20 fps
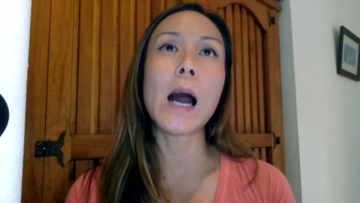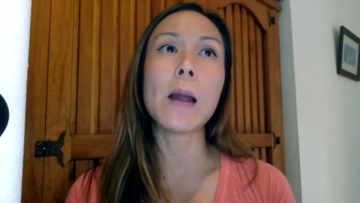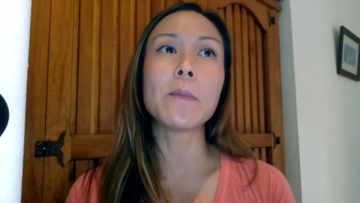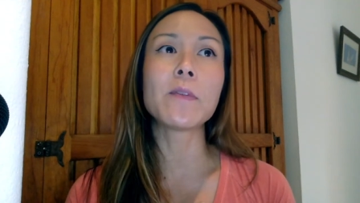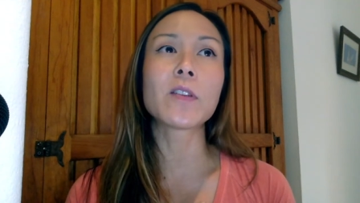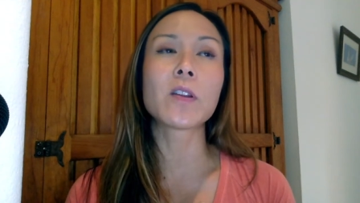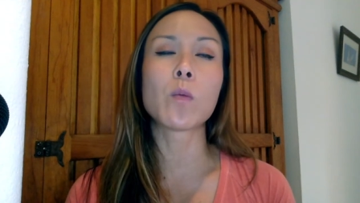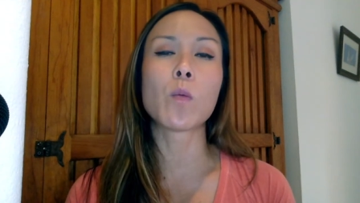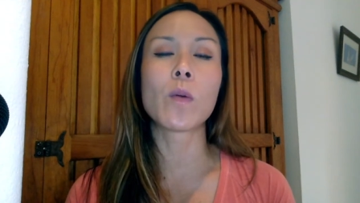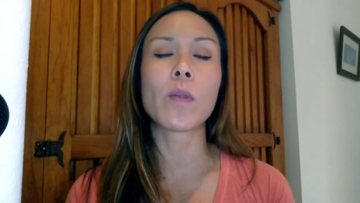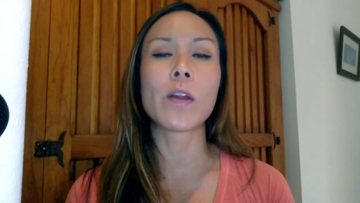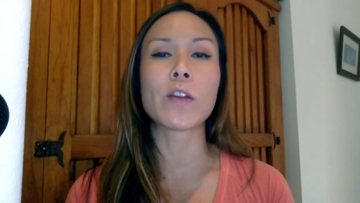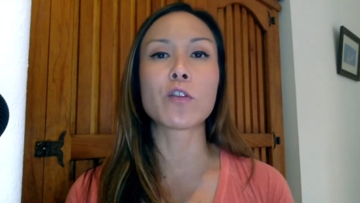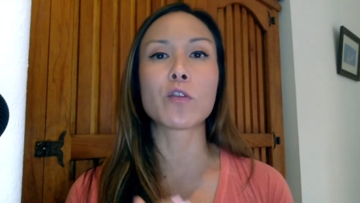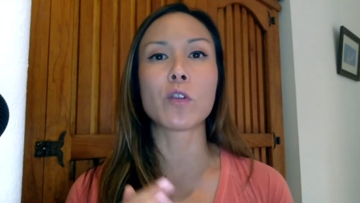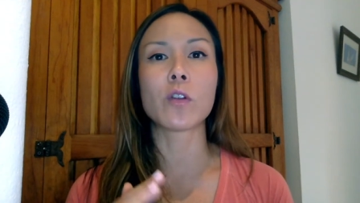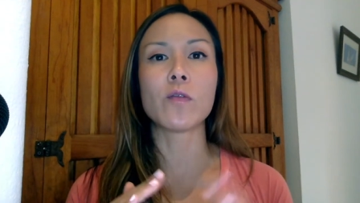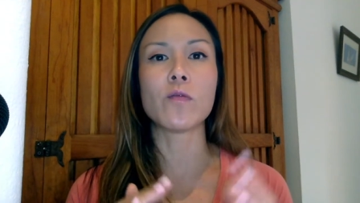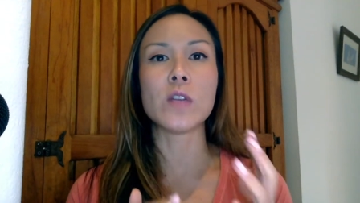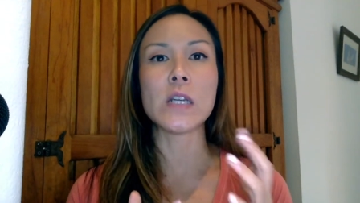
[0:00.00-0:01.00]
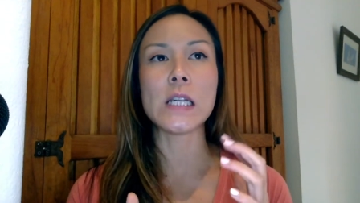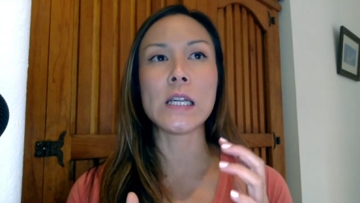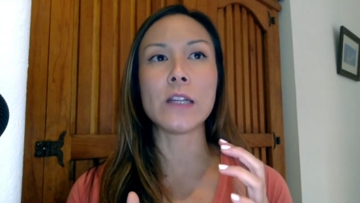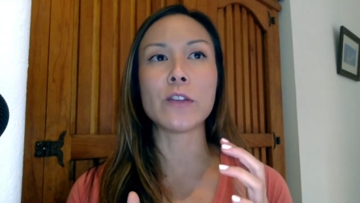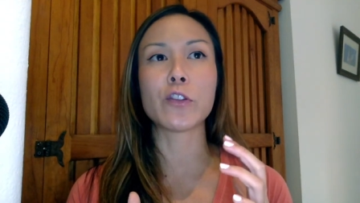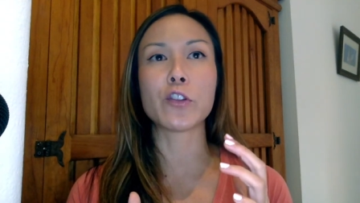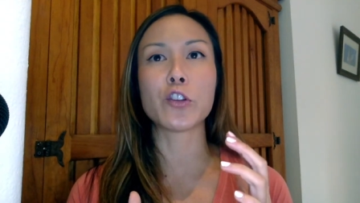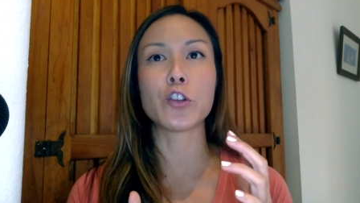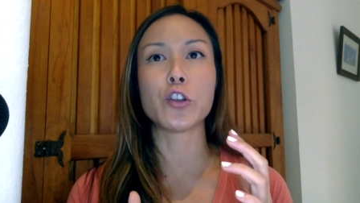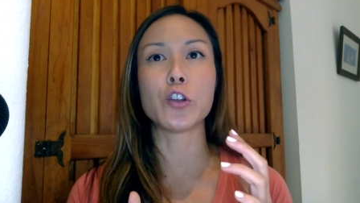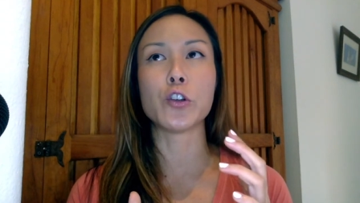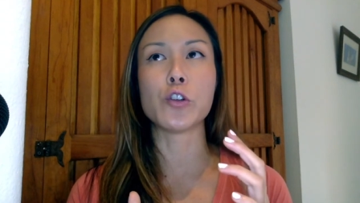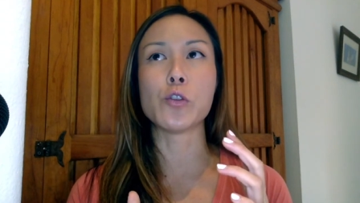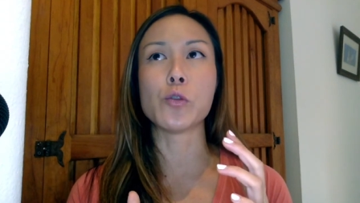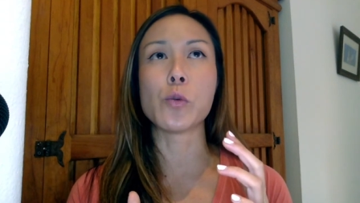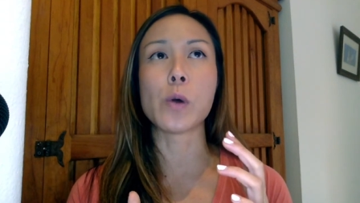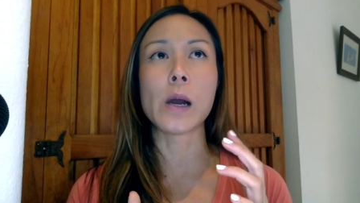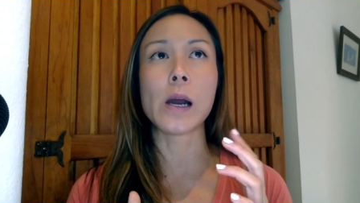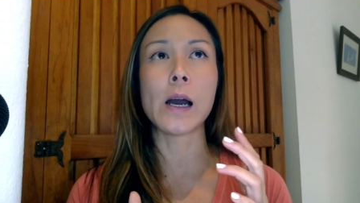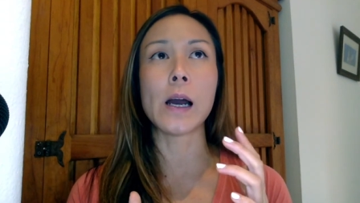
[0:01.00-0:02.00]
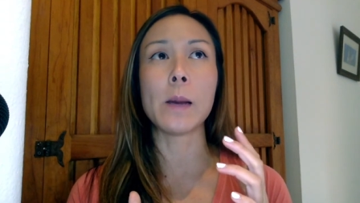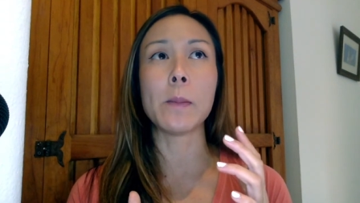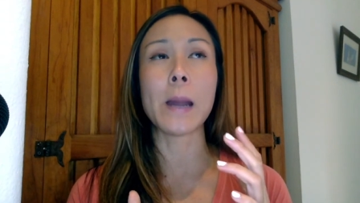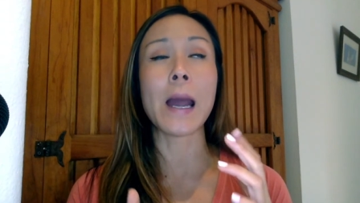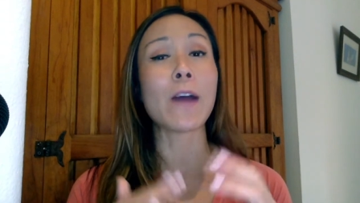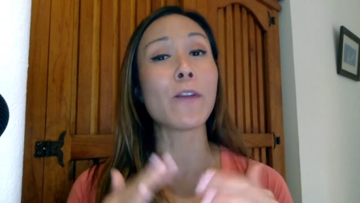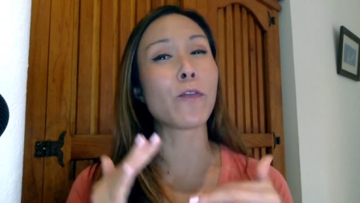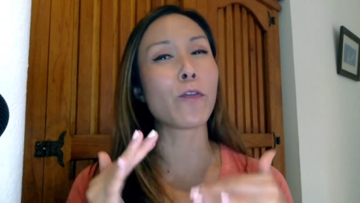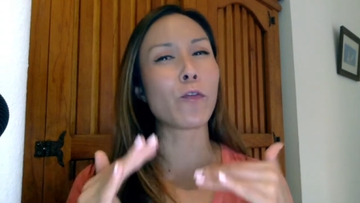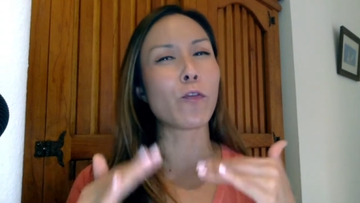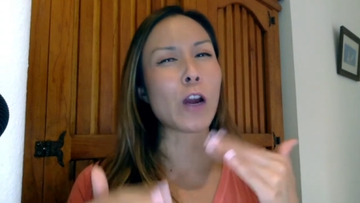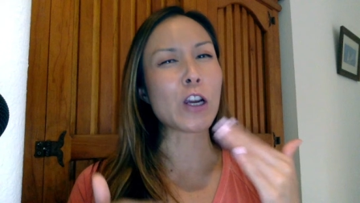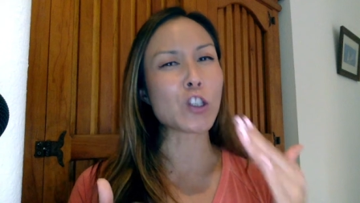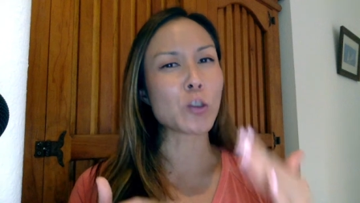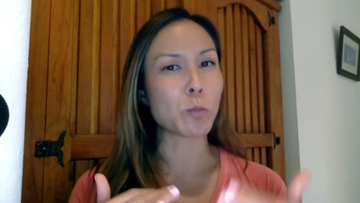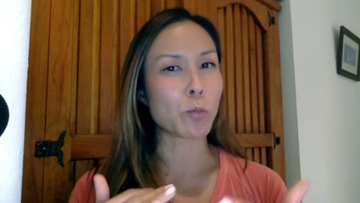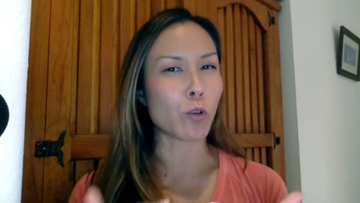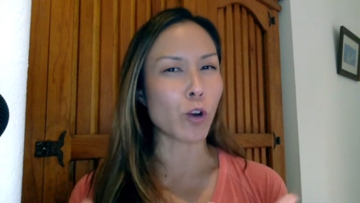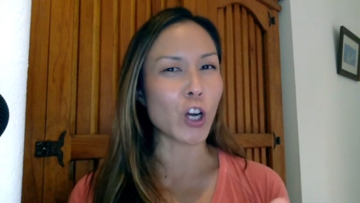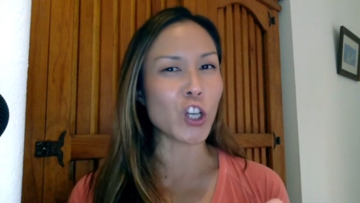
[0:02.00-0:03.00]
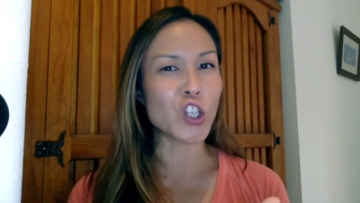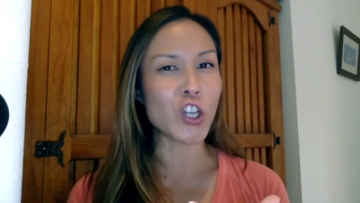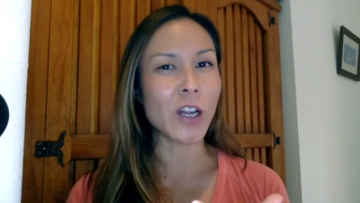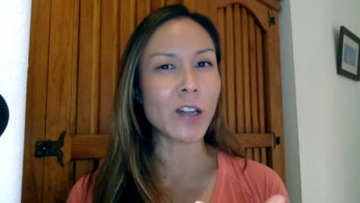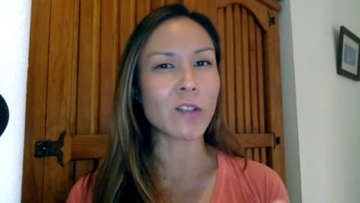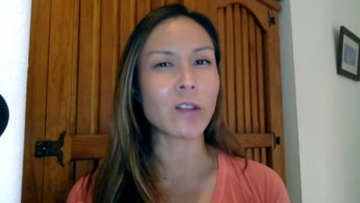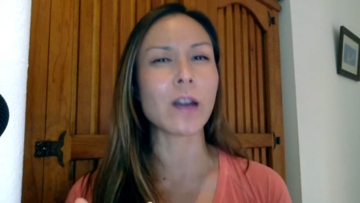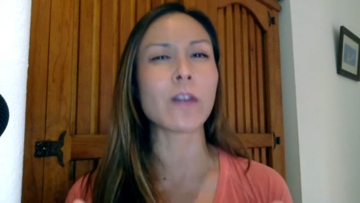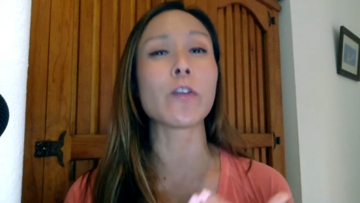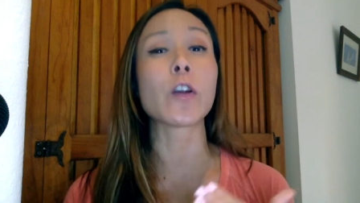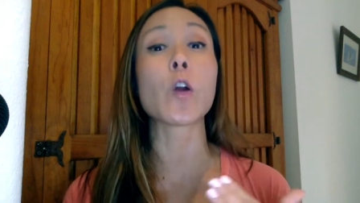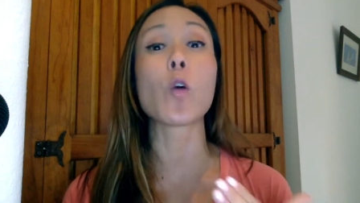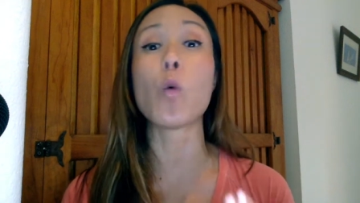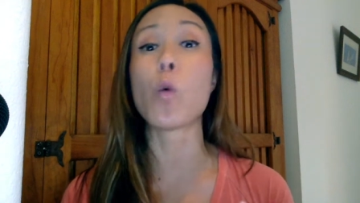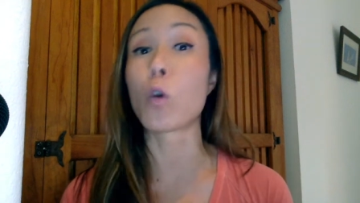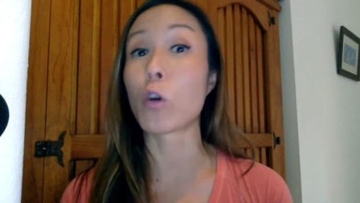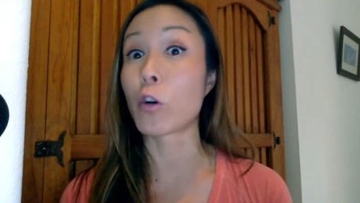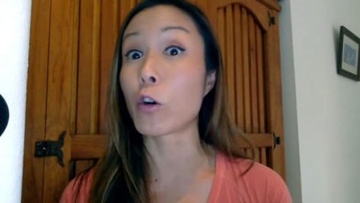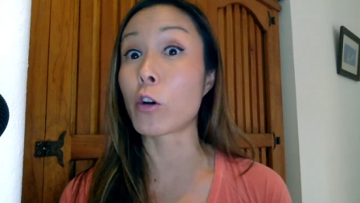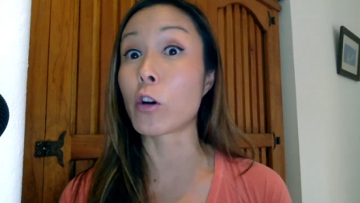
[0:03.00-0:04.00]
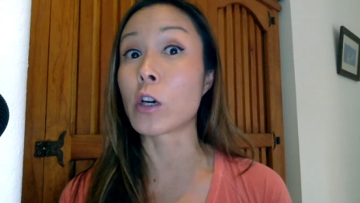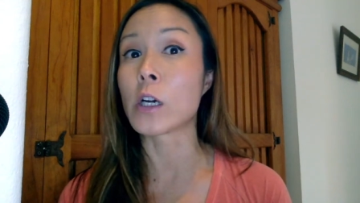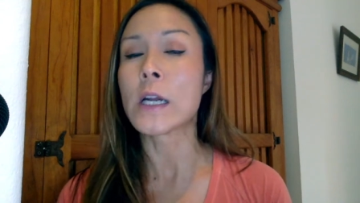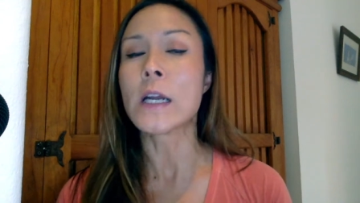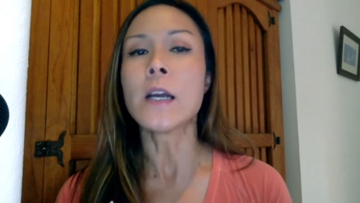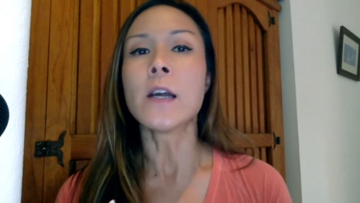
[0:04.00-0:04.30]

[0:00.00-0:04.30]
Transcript: I'm someone that sort of needs to have fresh projects every quarter.